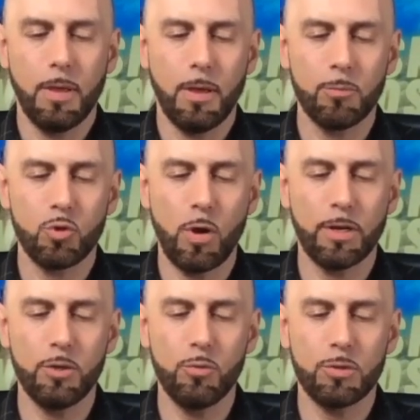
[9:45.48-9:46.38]
sure I
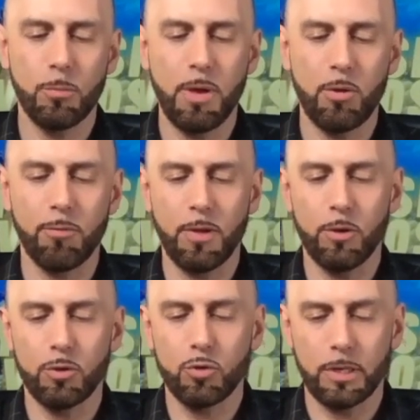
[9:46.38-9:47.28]
could do some better finger
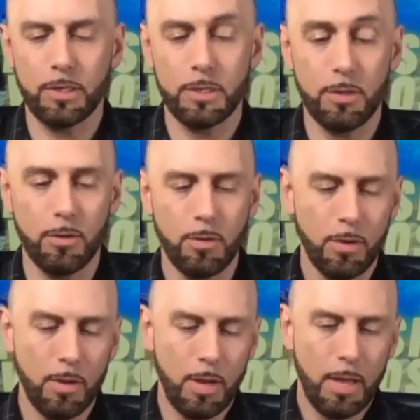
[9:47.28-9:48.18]
tricks here.
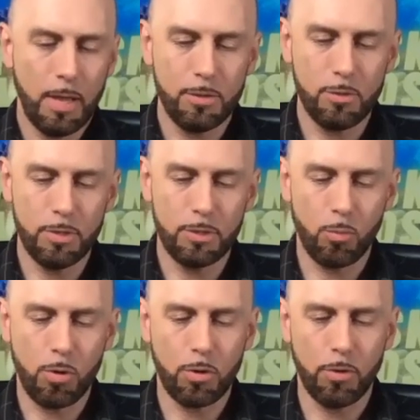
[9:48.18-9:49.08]
Do need to
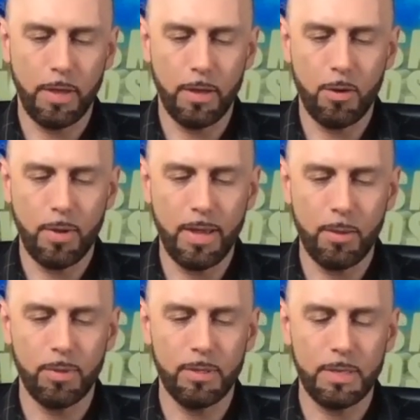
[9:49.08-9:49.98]
work on that. Oh, I hate
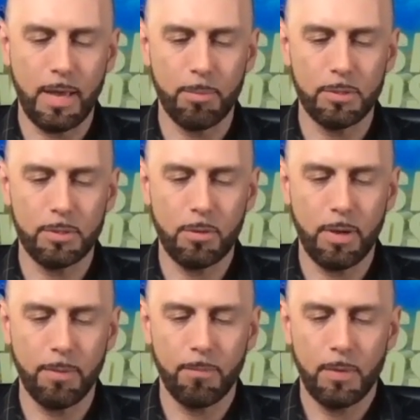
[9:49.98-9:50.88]
when this happens. All
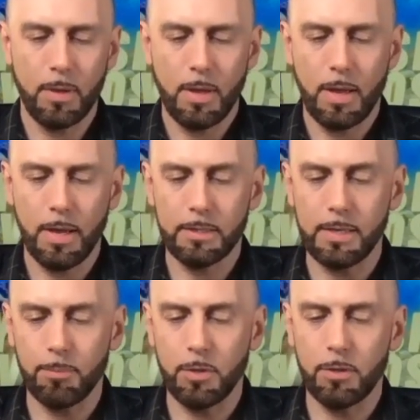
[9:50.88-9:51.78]
right. I
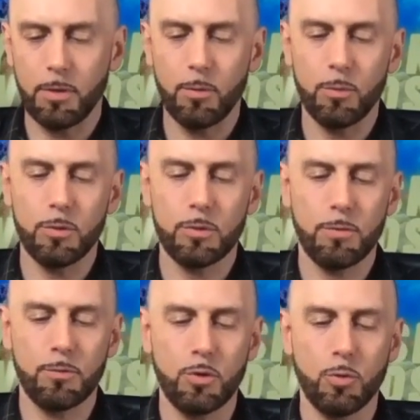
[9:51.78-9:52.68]
accept it though. We'll just have
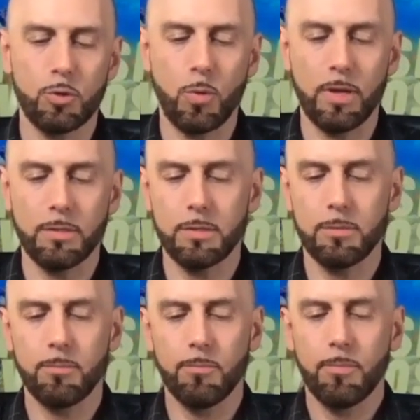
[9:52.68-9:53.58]
to do it twice.
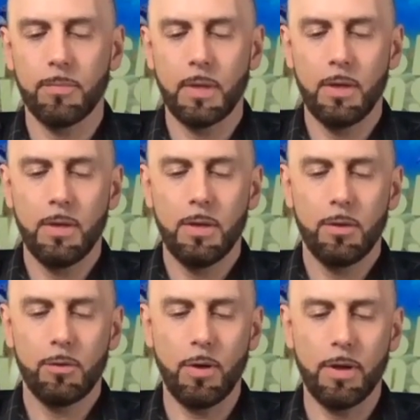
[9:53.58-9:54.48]

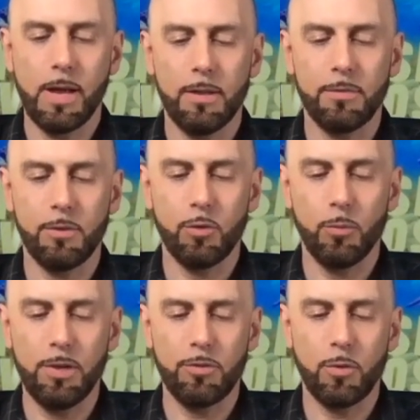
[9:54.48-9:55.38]
So I got a
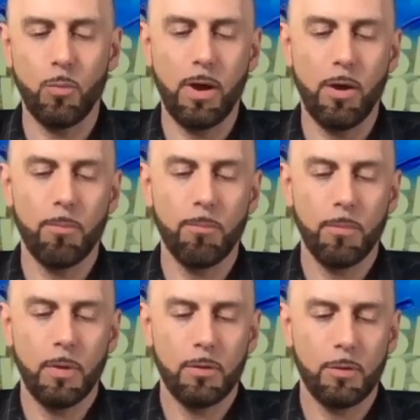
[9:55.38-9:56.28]
situation where
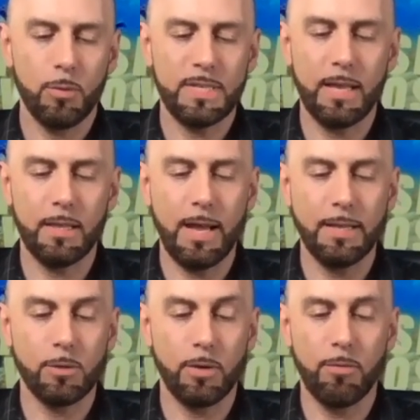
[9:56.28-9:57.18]
there was
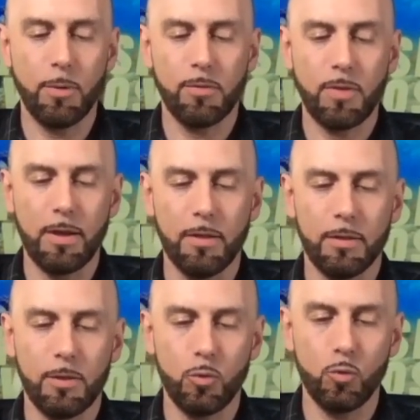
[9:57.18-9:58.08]
headlights on every side of the
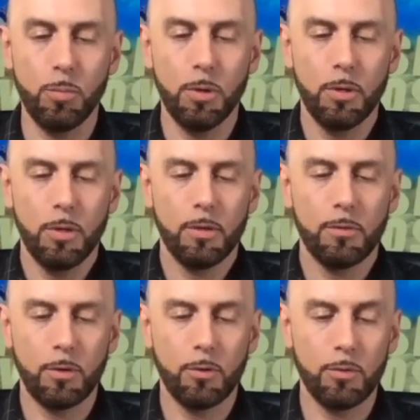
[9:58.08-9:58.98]
cube. So
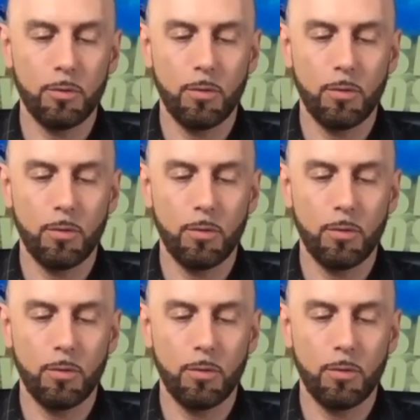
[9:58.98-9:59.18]
I couldn't